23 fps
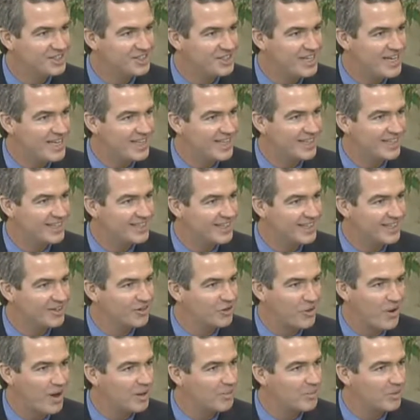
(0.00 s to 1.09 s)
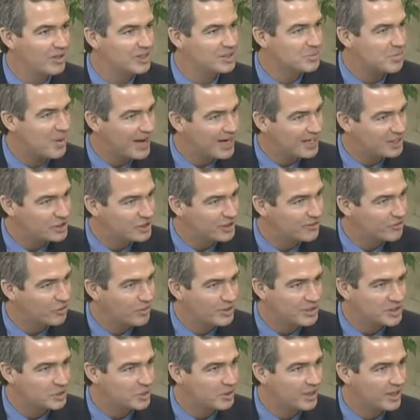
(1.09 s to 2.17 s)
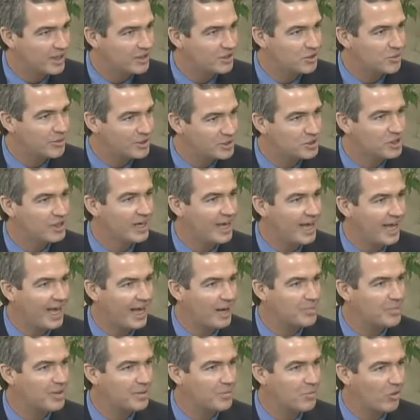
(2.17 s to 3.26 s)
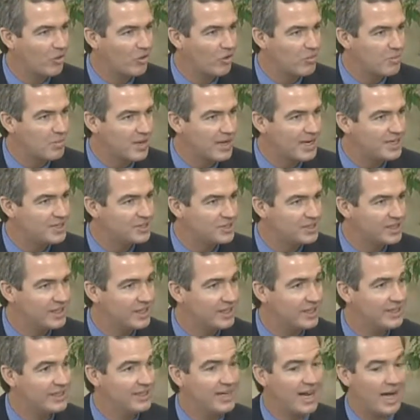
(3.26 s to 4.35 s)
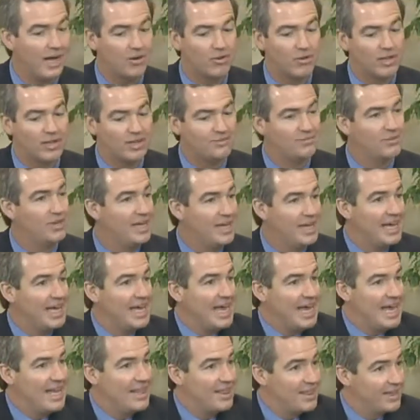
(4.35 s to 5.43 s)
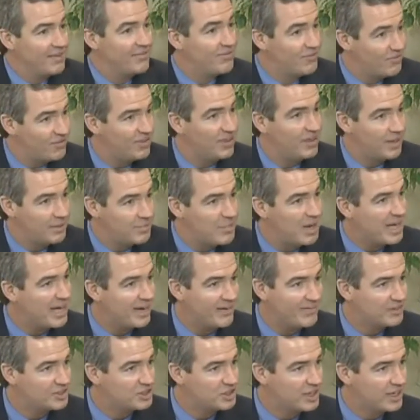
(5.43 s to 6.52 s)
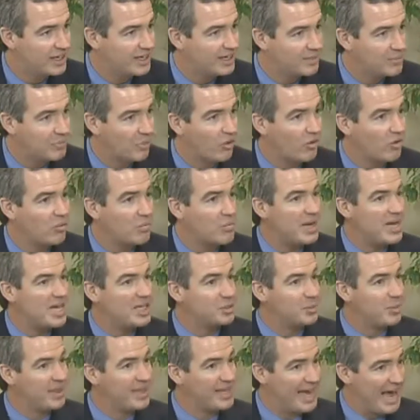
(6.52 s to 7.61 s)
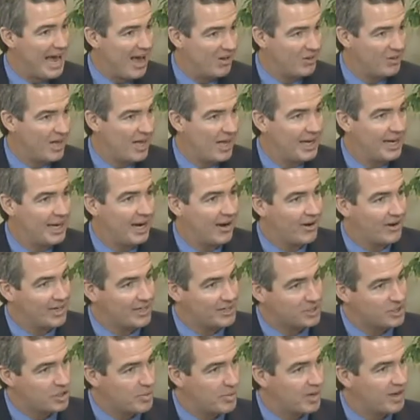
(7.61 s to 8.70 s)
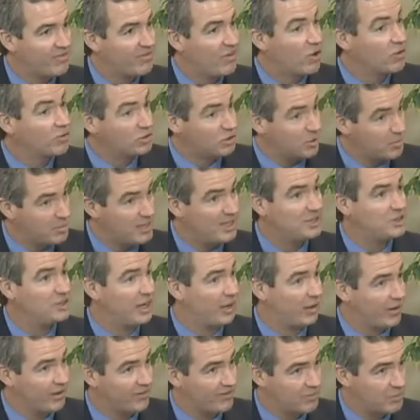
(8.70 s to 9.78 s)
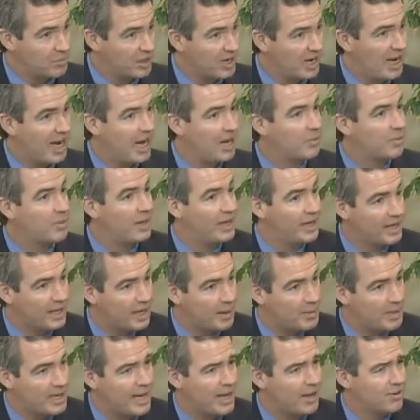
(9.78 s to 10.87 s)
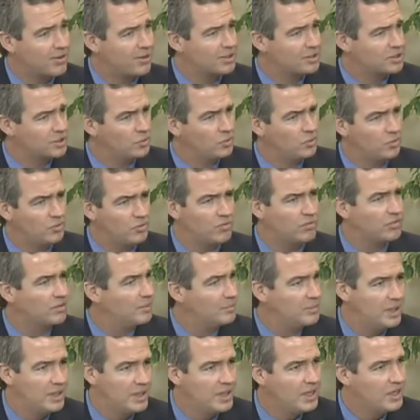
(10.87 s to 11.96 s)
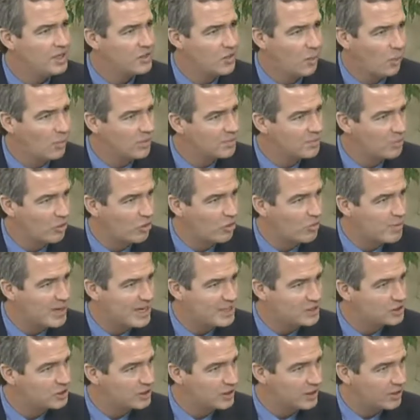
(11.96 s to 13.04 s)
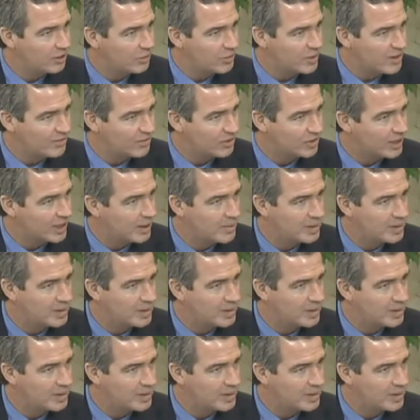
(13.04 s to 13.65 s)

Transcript: To see the incredible expansion of Christian Academy of Myrtle Beach, not only in the immediate vicinity of Myrtle Beach, but the outlying areas. So many folks from this area, from Conway, coming down to the school, from North Myrtle Beach and Little River,